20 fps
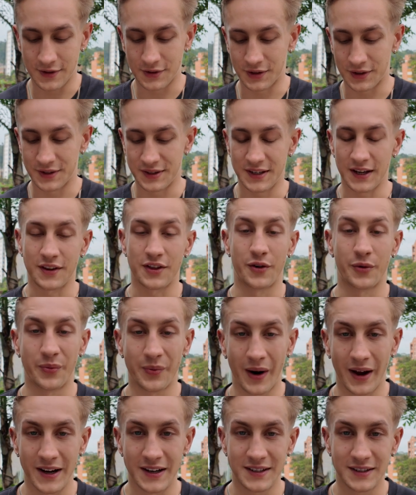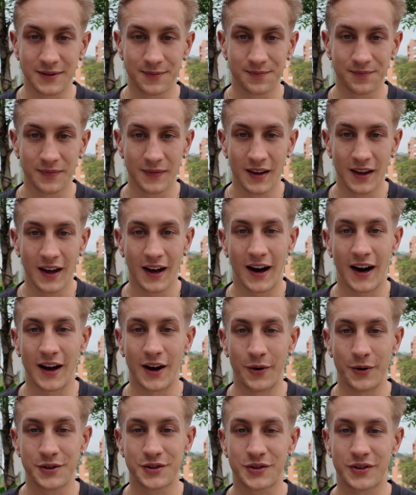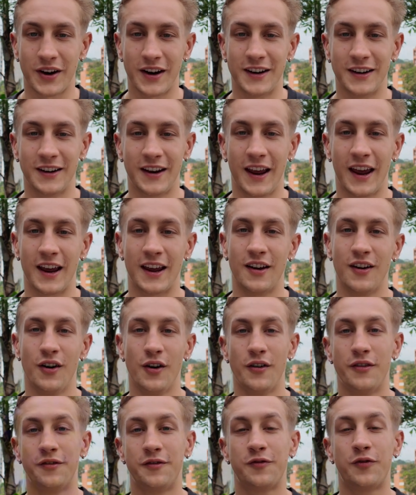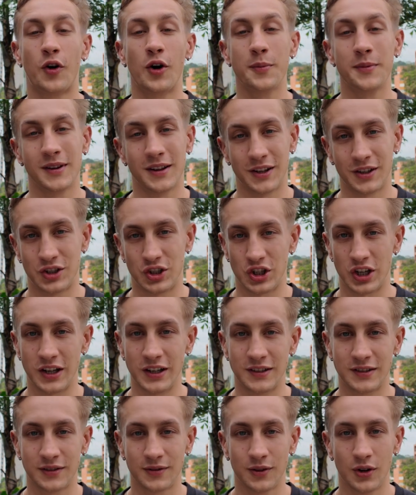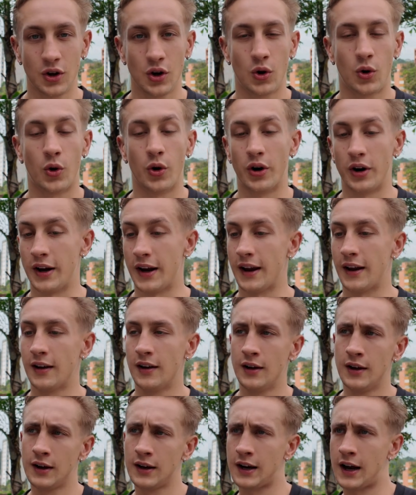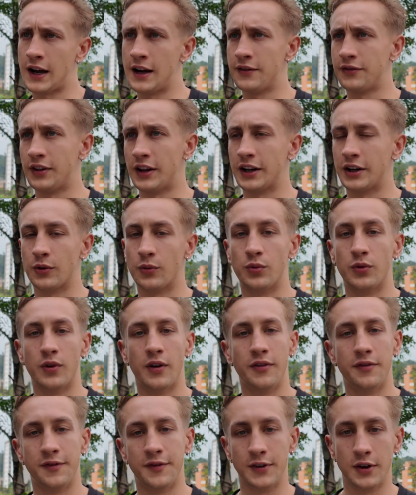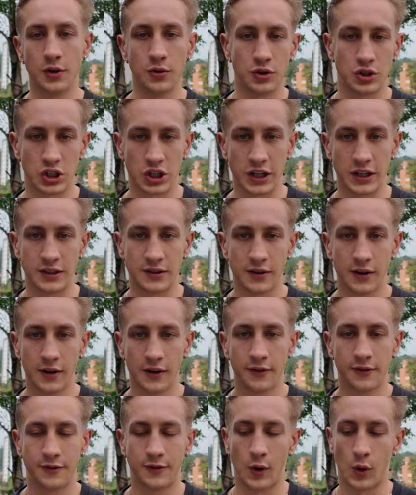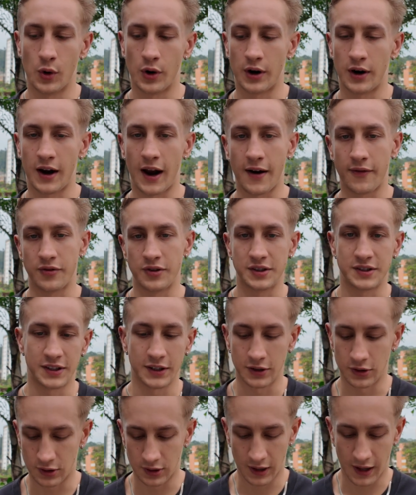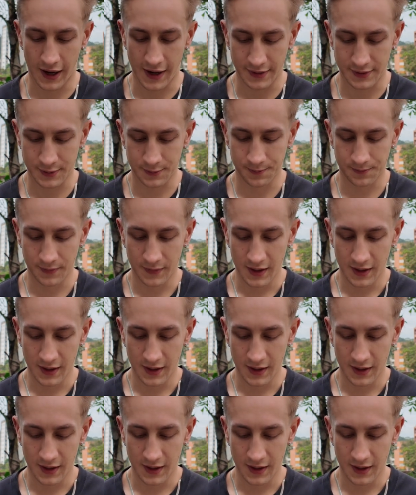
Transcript: as you can see on the right, I always created a formula sheet or a kind of like review sheet for every single class.